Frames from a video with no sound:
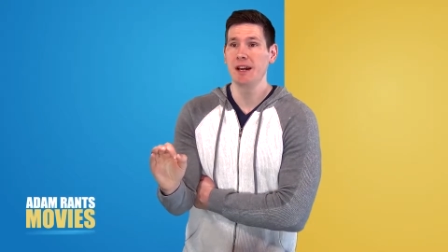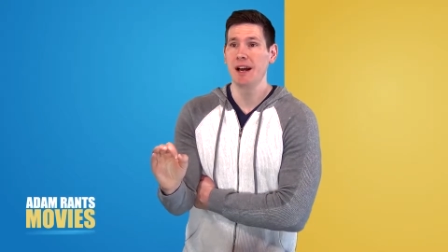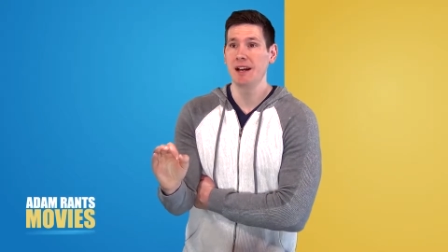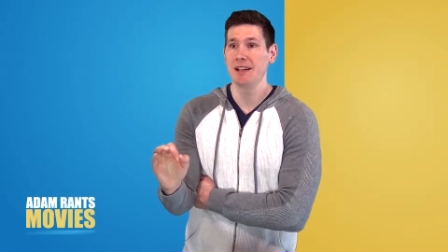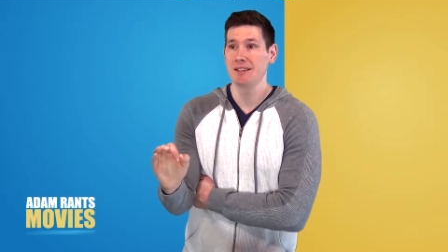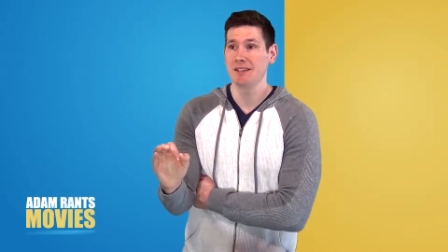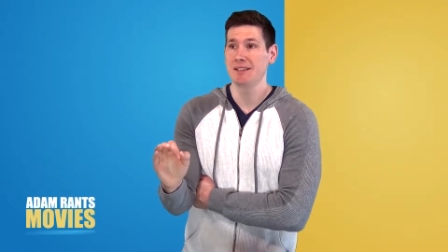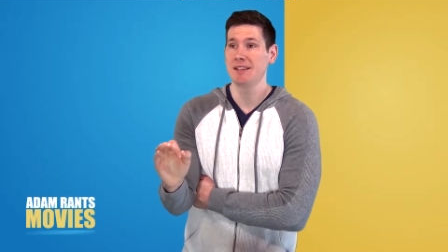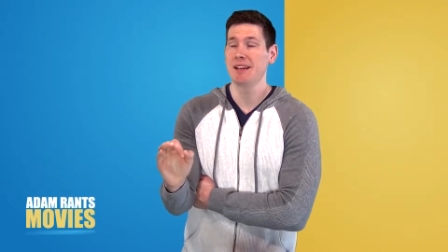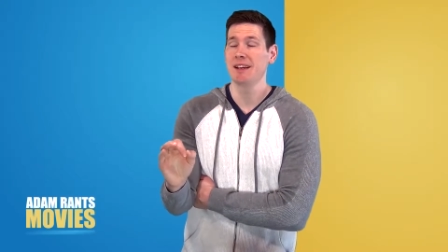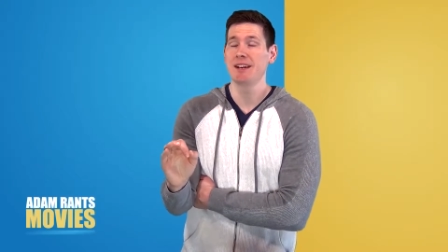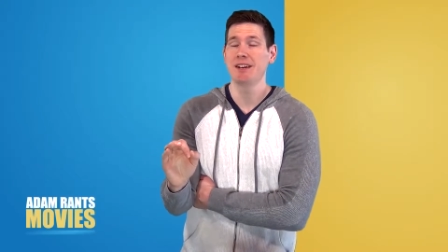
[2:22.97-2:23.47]
I'd
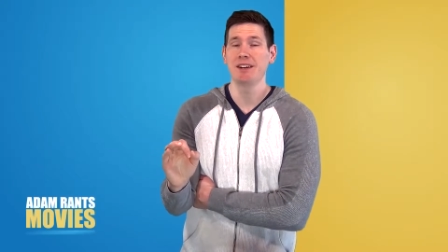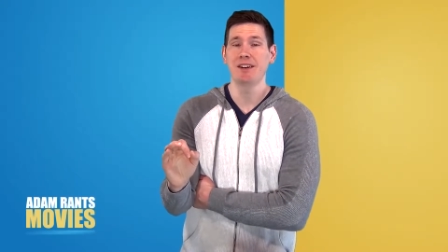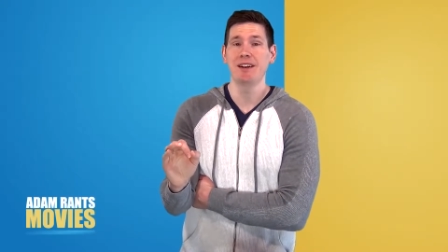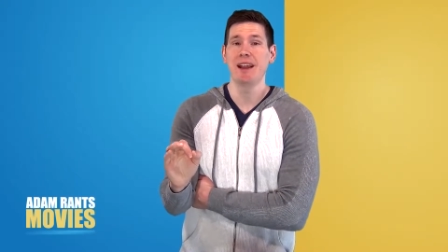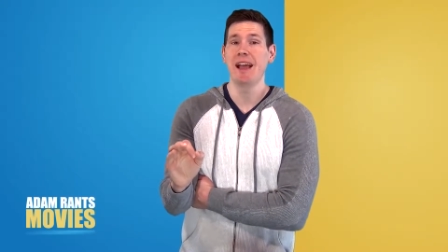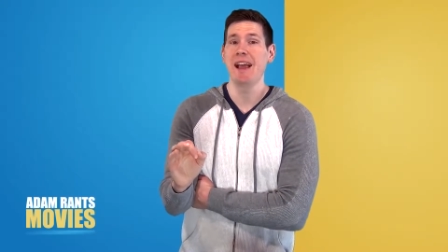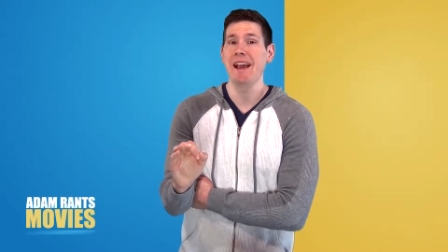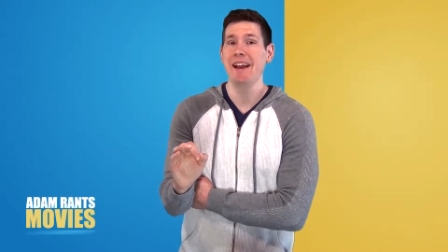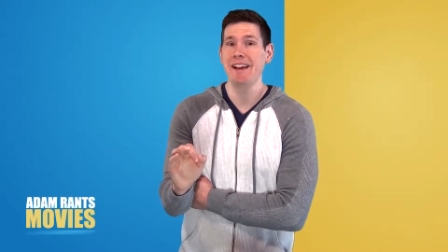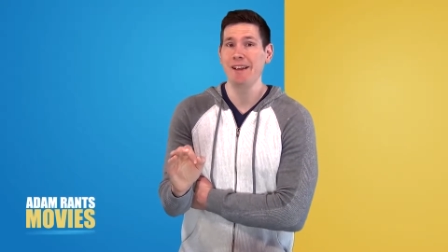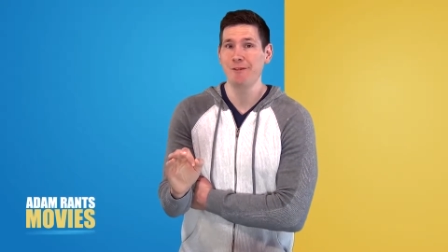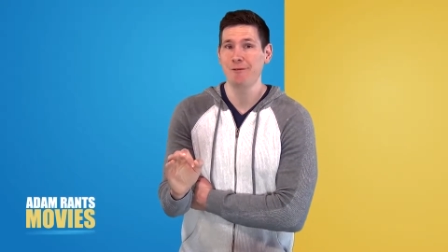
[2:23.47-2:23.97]
say a good
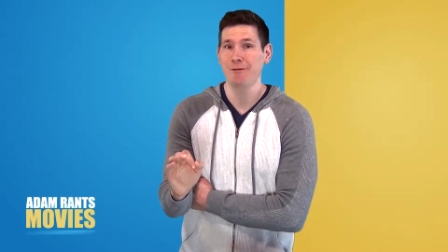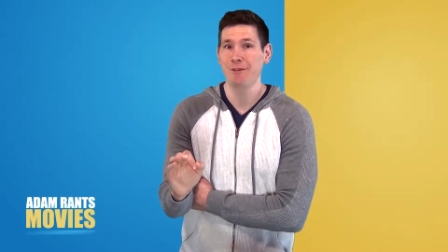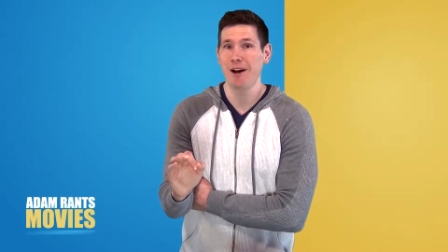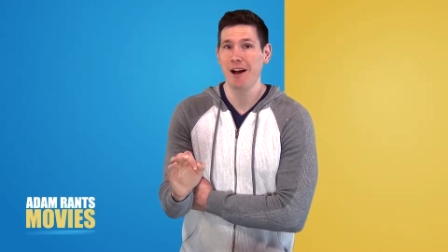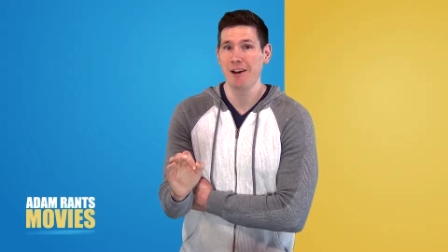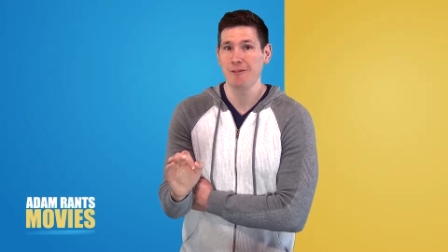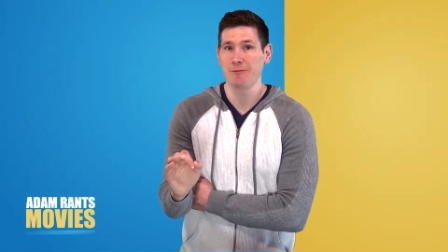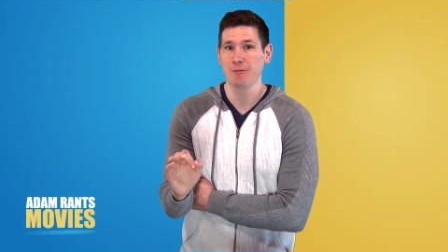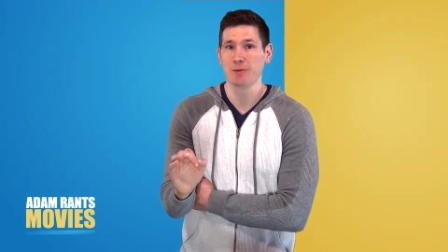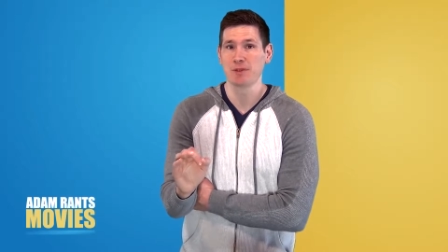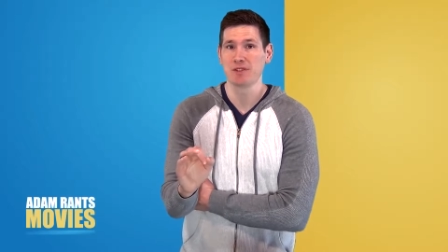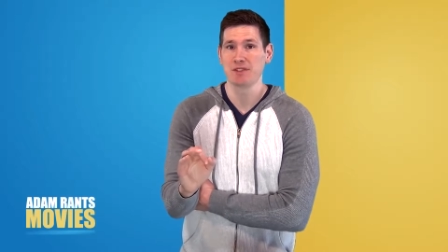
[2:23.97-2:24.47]

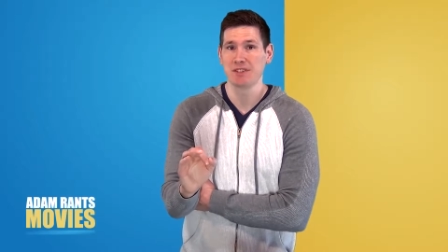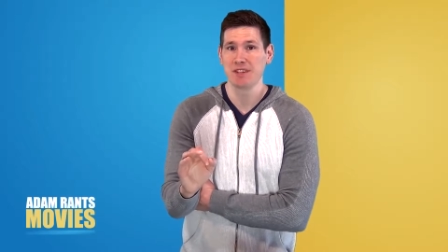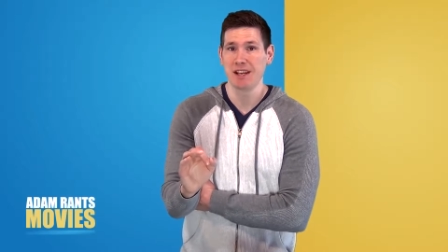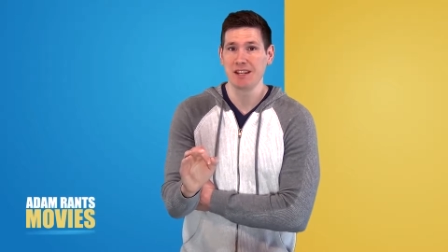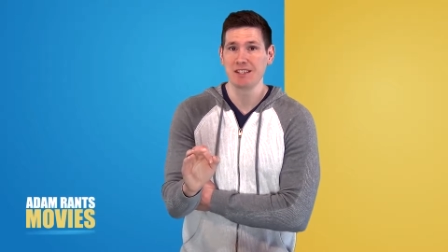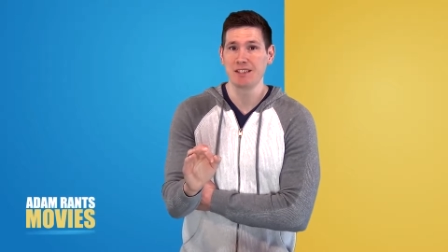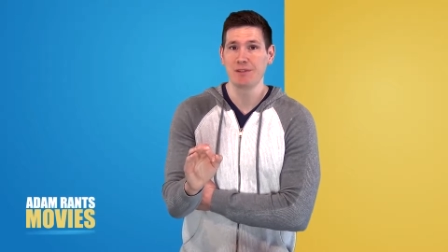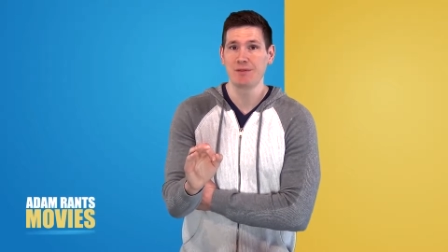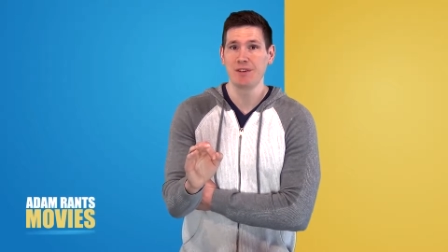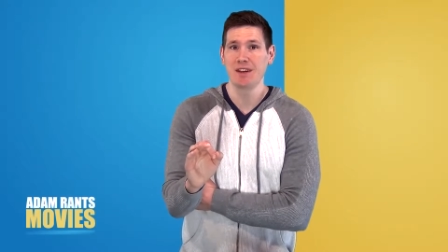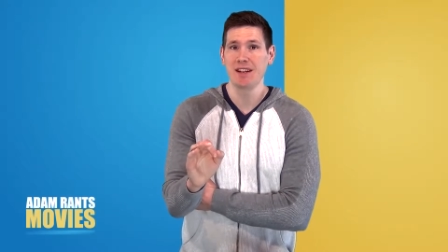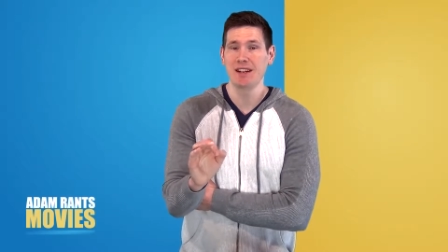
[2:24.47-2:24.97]

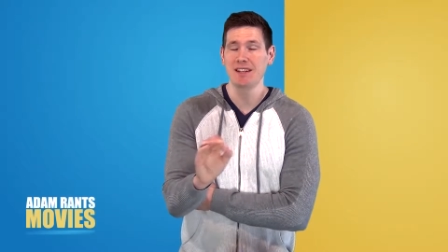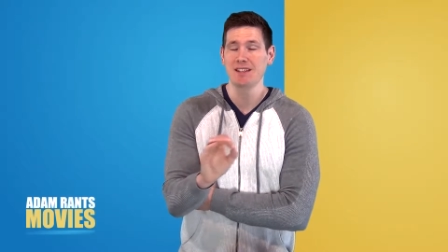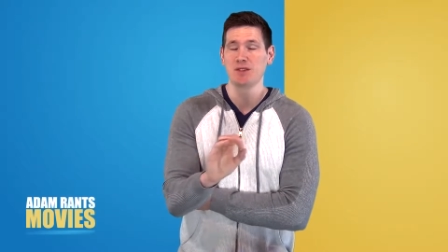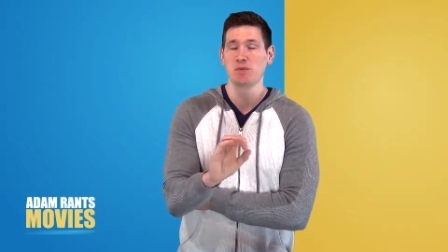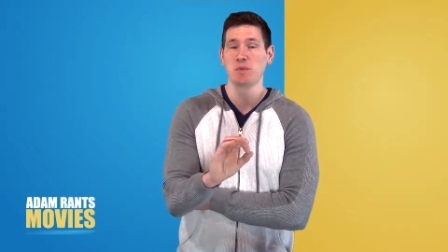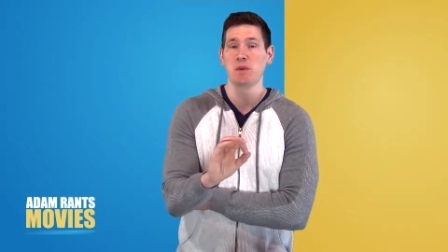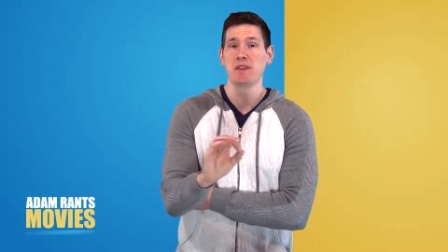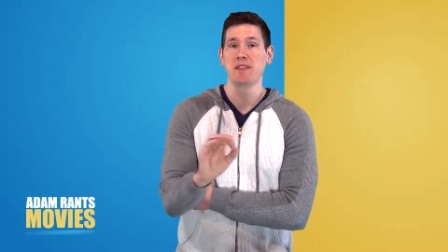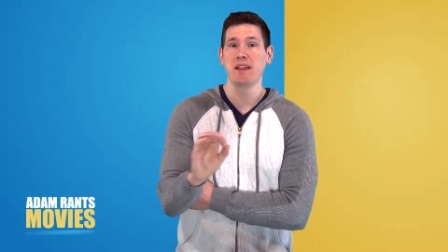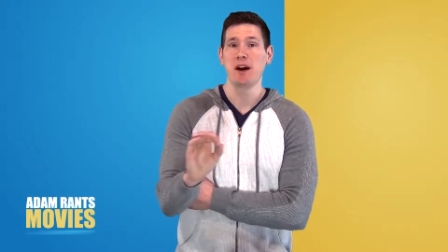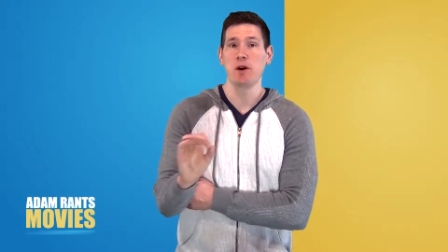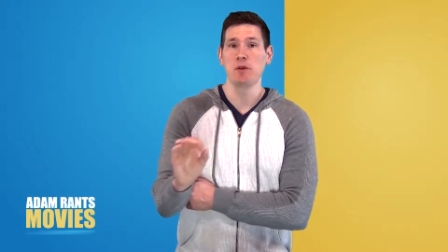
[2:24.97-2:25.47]
85% of it, is
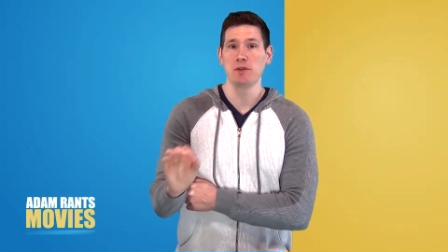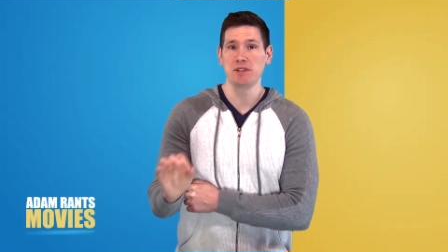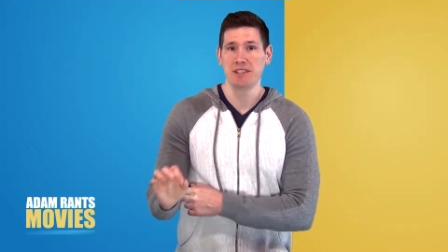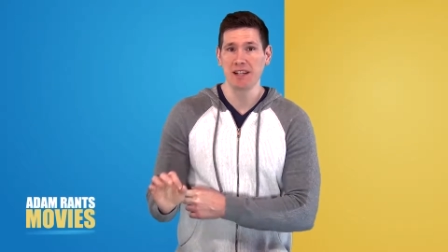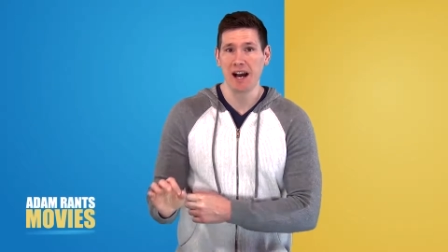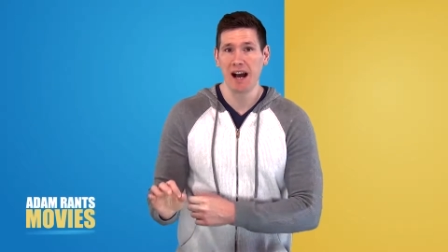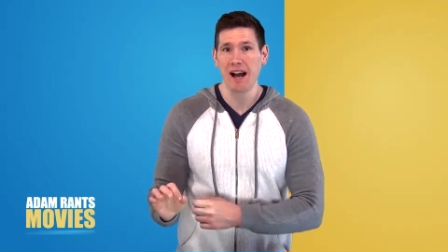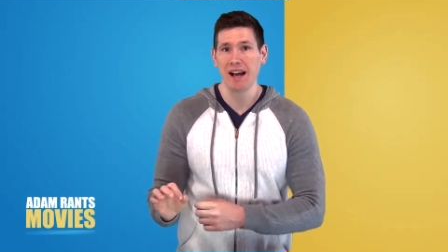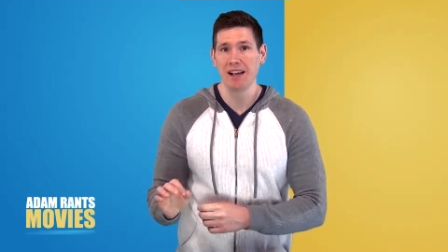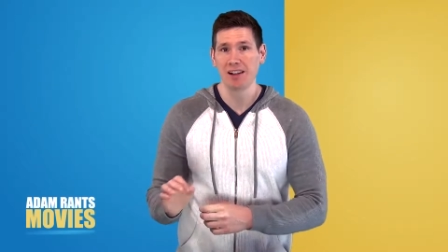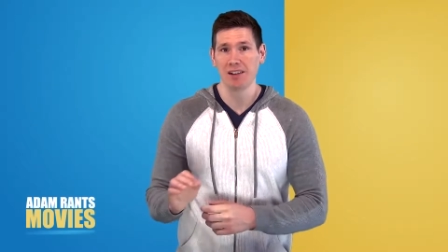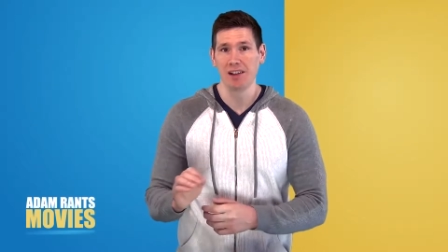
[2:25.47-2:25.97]
without
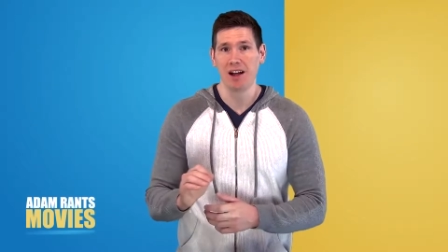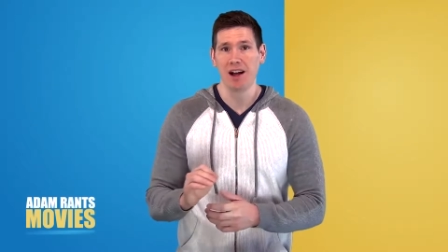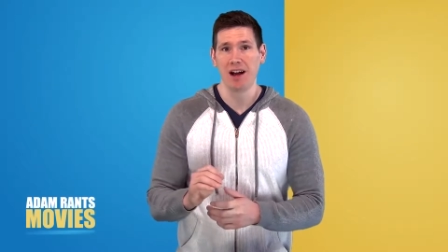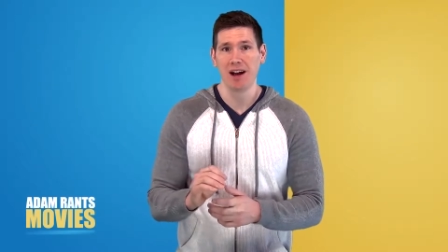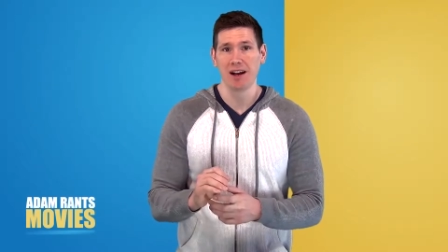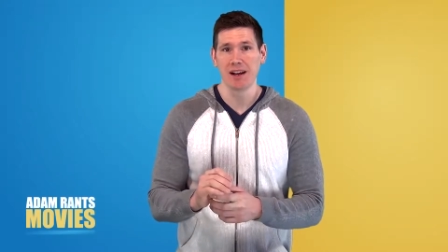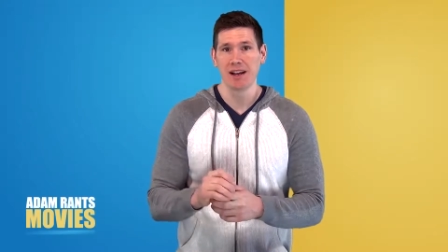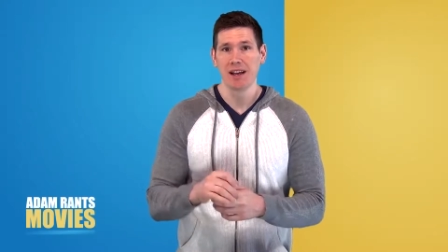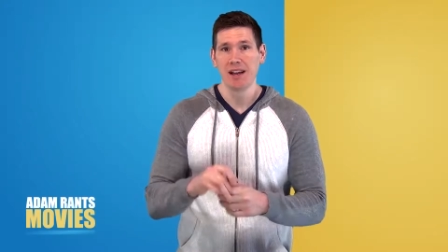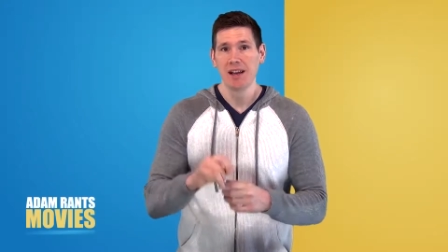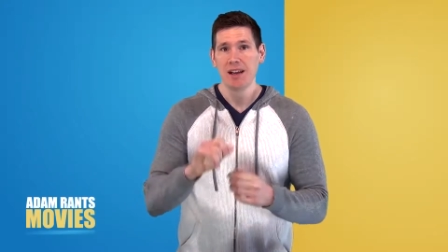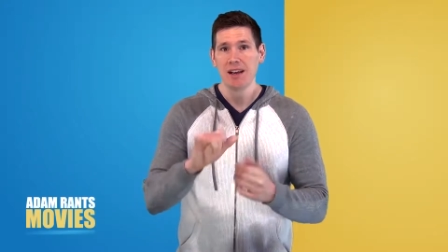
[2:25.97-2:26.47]
dialogue.